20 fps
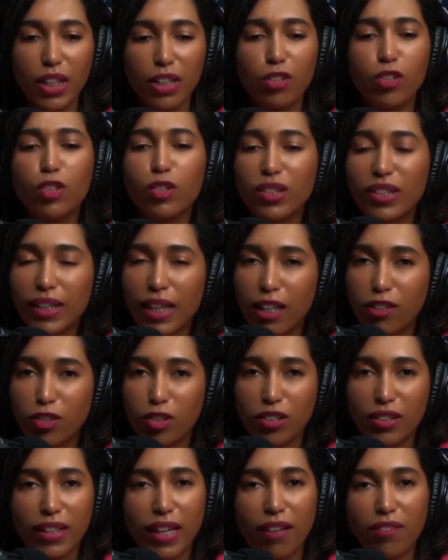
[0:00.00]
You
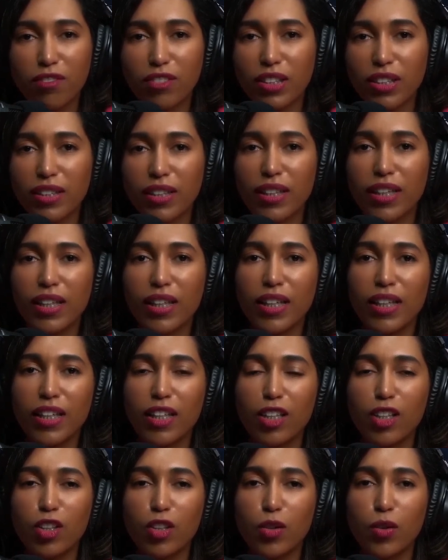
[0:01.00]
scheduled
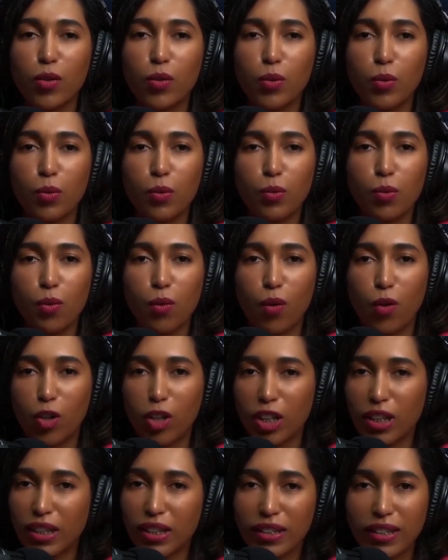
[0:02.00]
everything, you
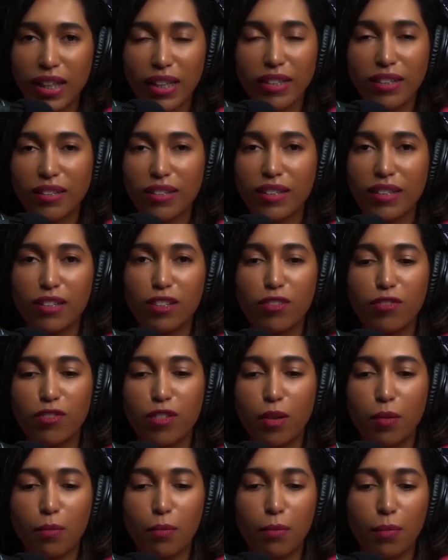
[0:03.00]
organized it
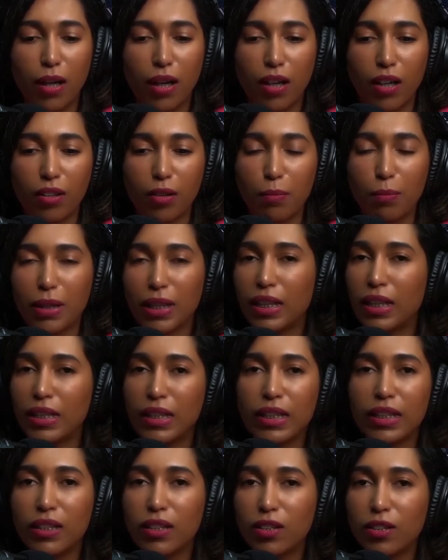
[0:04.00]
from the
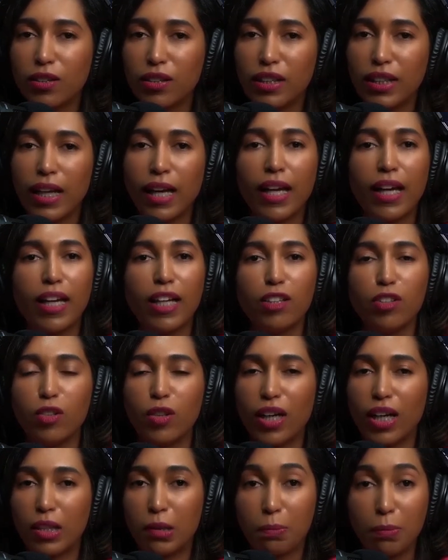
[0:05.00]
beginning to the end, you
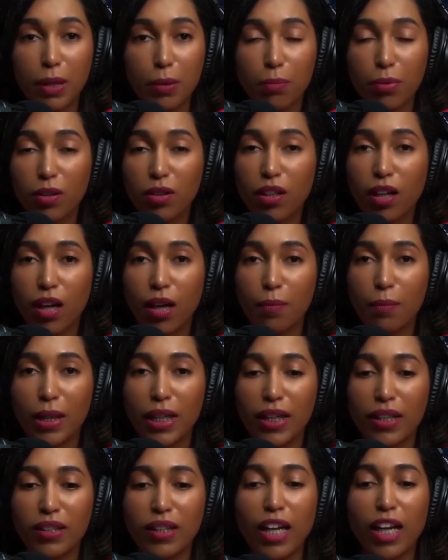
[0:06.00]
had people come
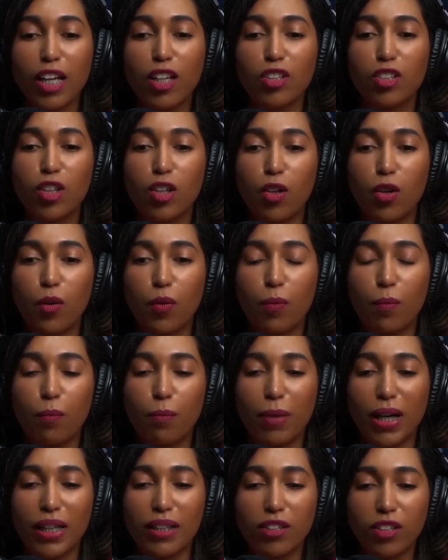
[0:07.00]
in. So
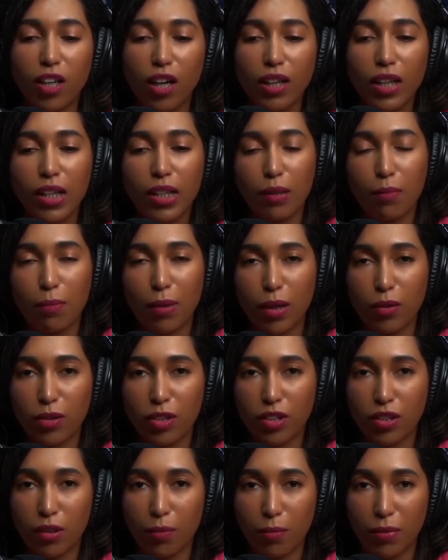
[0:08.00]
by talking about
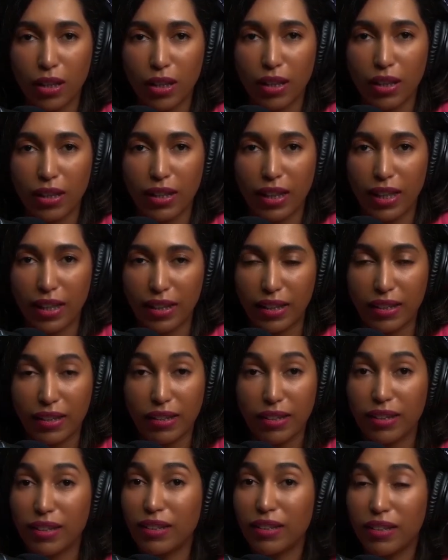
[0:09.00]
something like
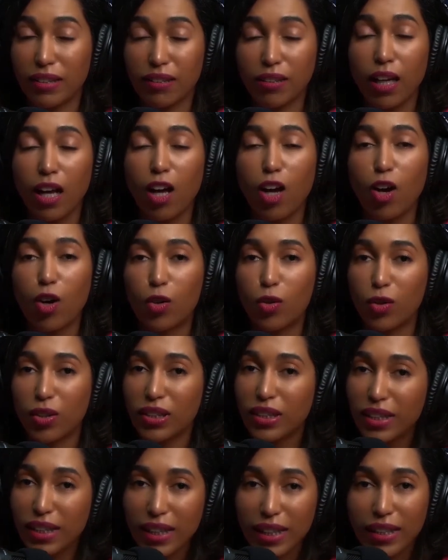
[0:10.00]
this is
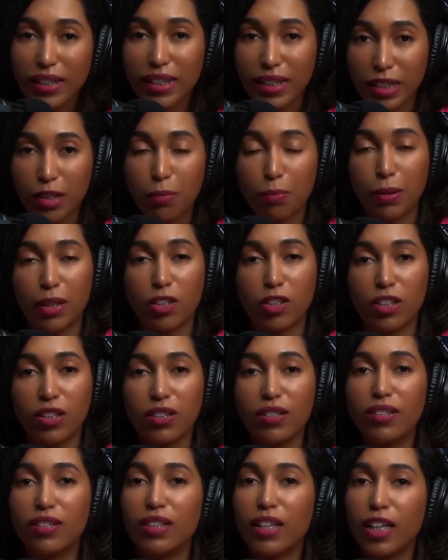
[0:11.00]
already an
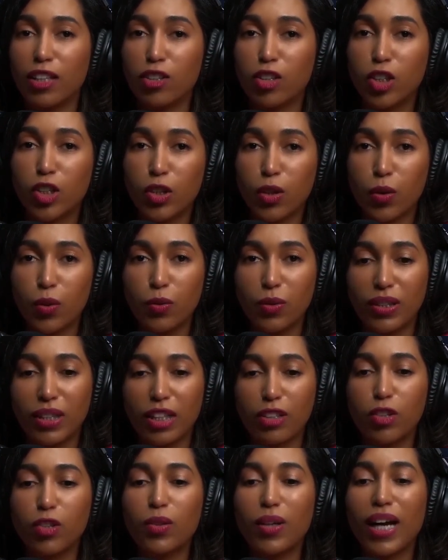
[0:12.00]
experience that shows
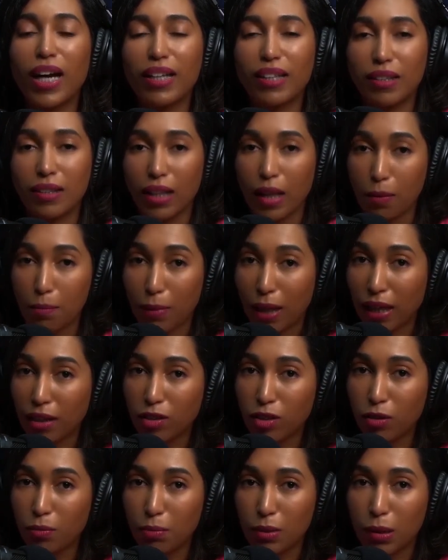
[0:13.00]
that you had an impact
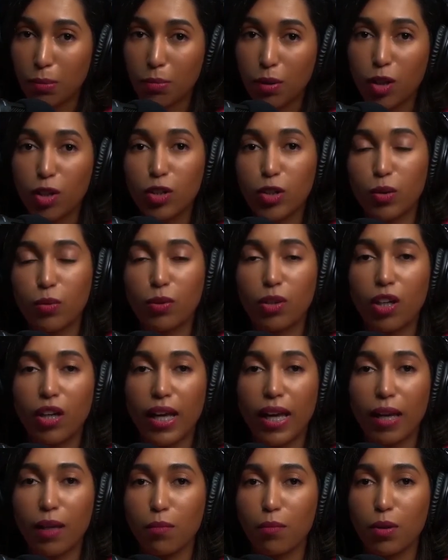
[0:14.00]
on people. You were
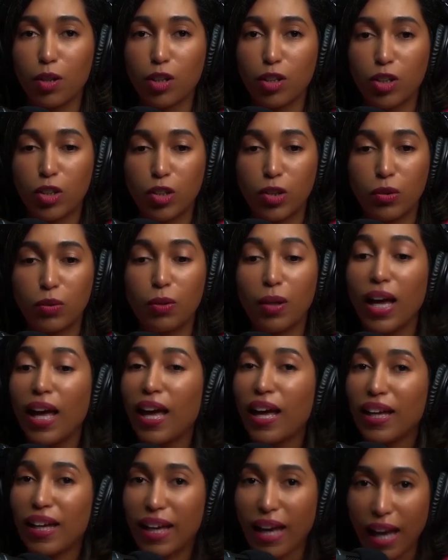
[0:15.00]
able to
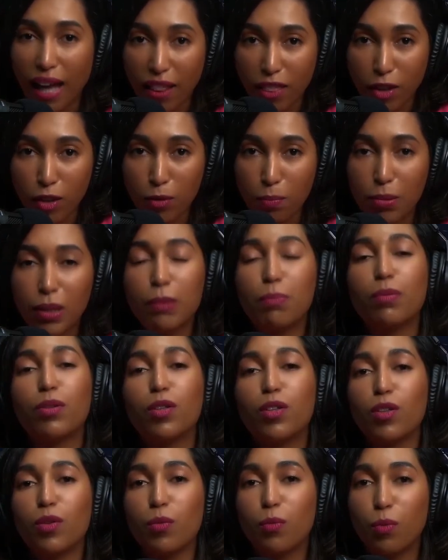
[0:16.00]
gather
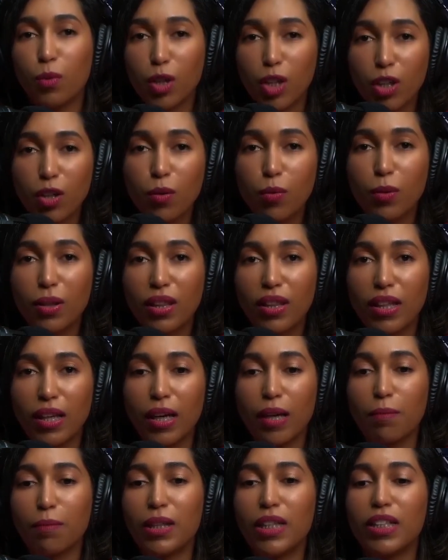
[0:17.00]
people, work with
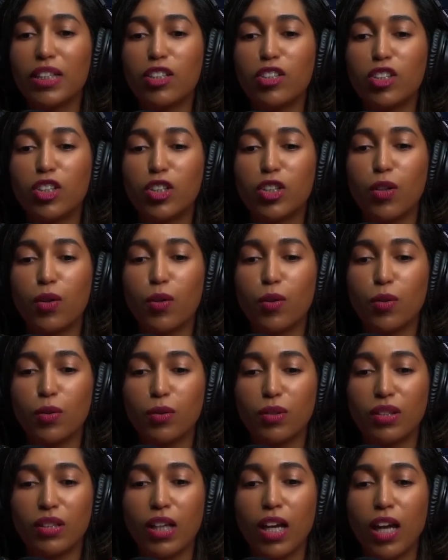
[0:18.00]
them. It
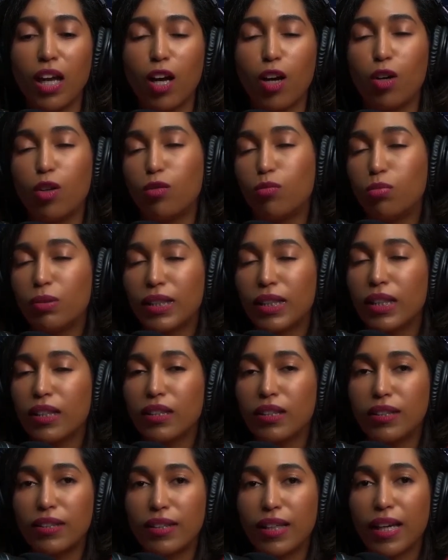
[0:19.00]
shows, we
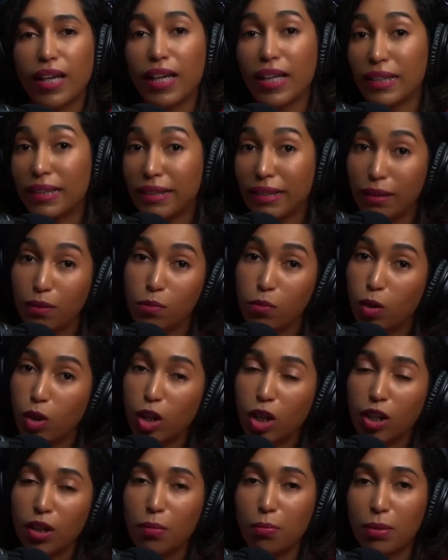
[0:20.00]
can say,
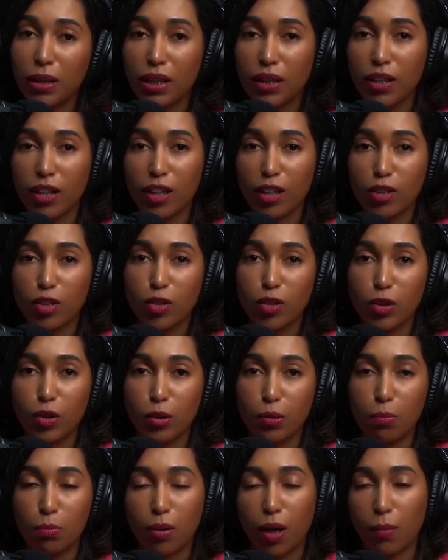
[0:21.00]
teamwork because
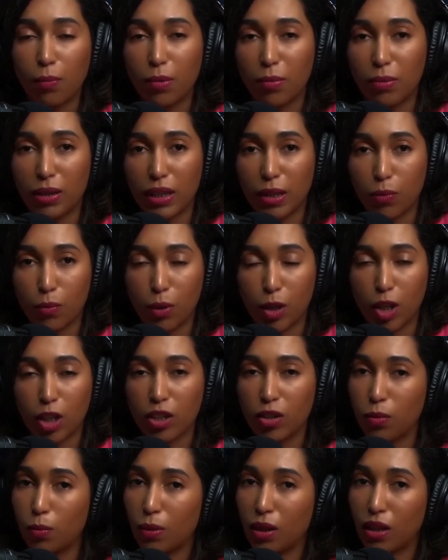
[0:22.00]
you probably
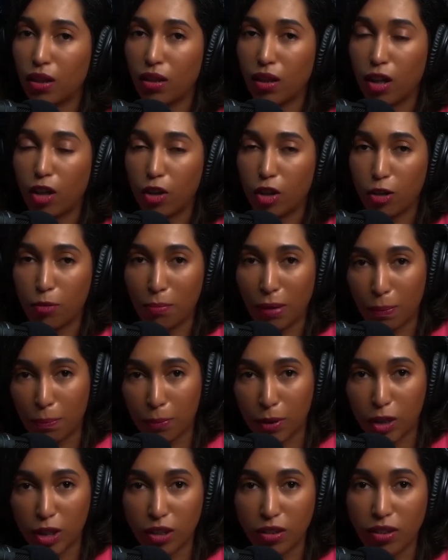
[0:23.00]
worked with other
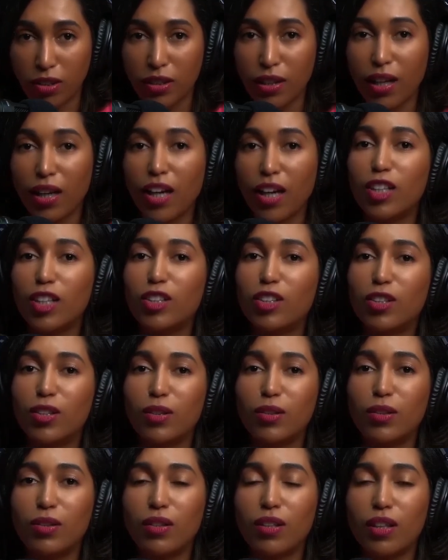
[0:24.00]
members
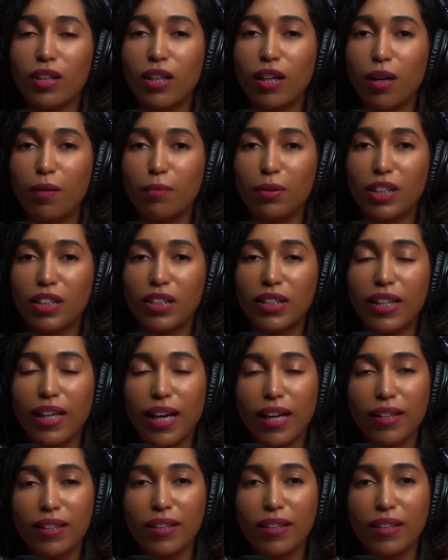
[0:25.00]
to accomplish
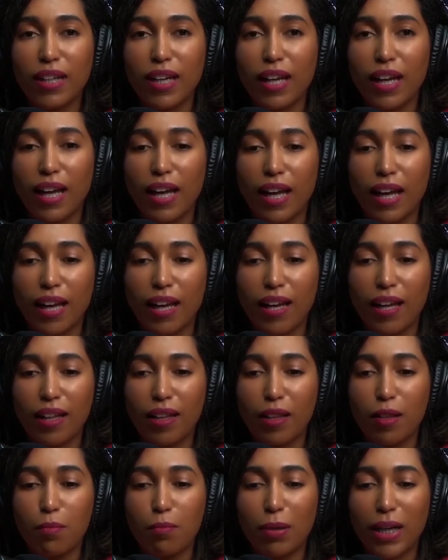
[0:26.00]
that.
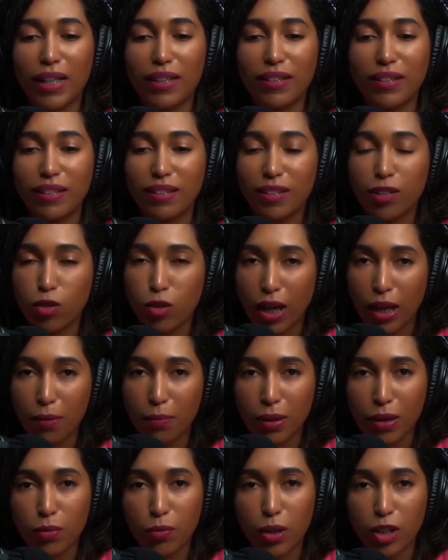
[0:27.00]
And by
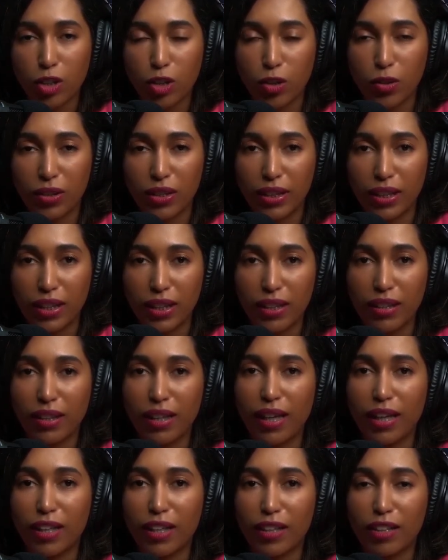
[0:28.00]
describing what you did
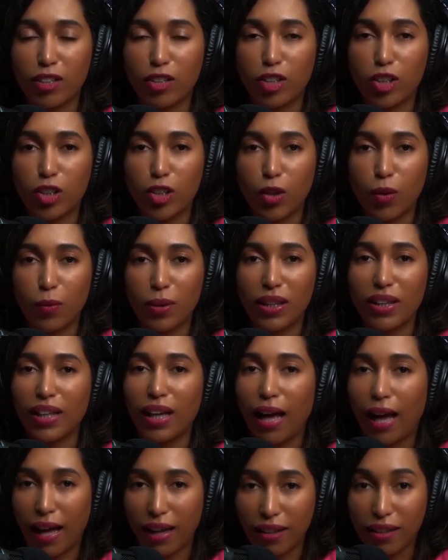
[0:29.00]
and showing
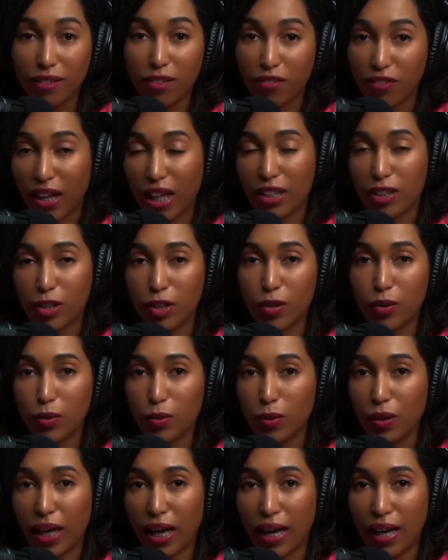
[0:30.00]
the added value
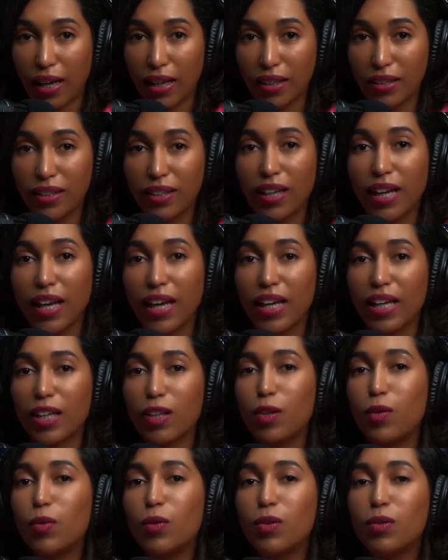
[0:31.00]
you had, it
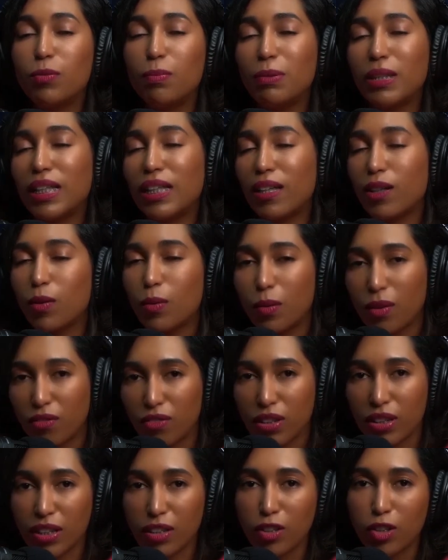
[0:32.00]
could be
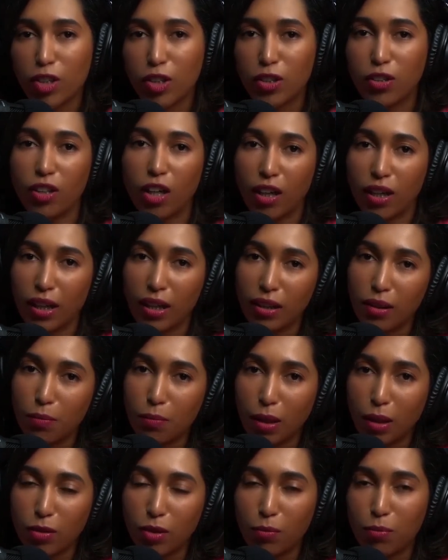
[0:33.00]
equivalent to talking
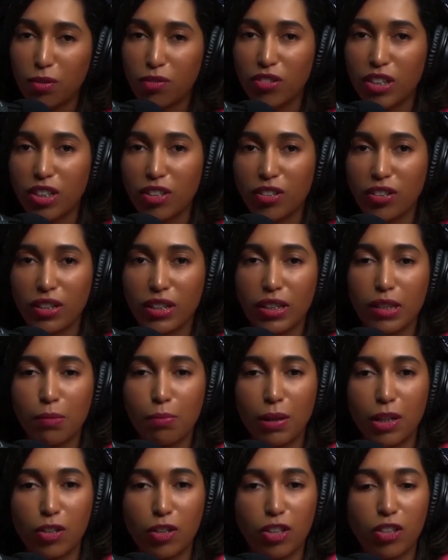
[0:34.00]
about a professional
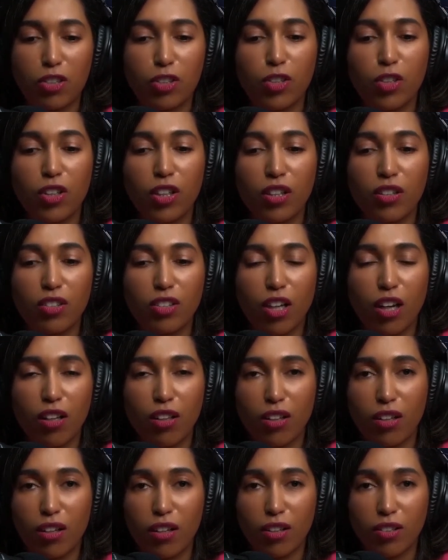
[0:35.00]
experience. You can
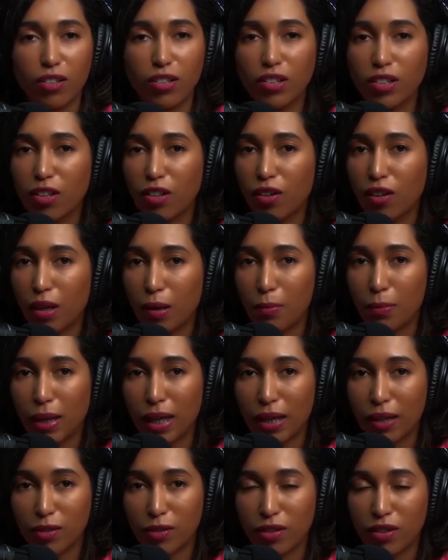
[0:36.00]
talk also
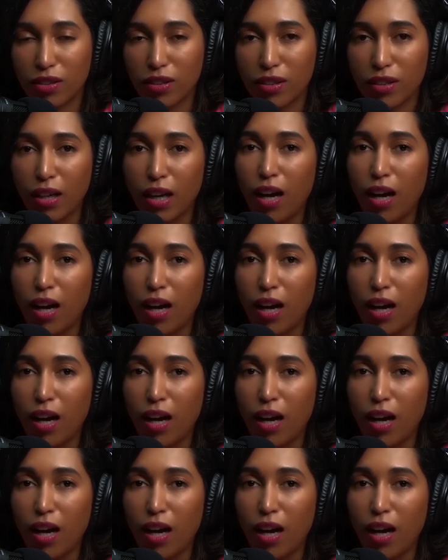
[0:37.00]
about